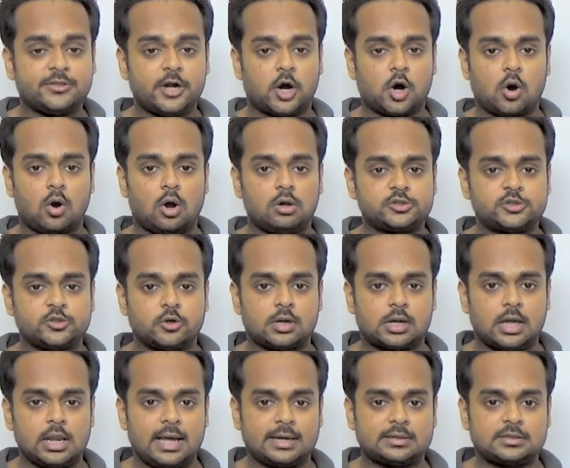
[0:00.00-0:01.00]
There are also
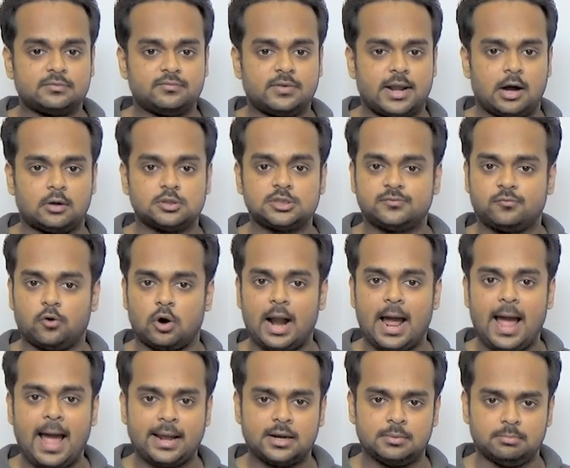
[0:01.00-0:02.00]
collective nouns
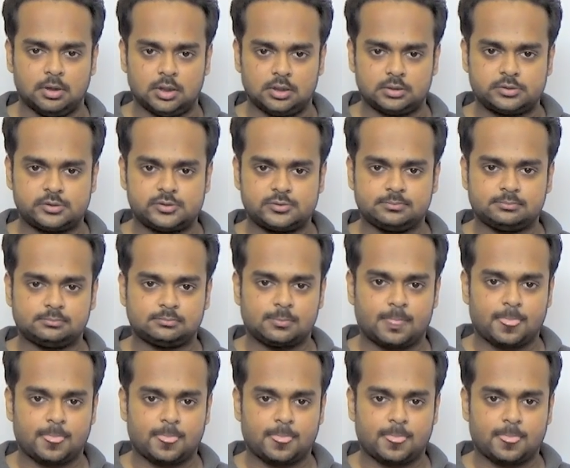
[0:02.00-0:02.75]
for animals.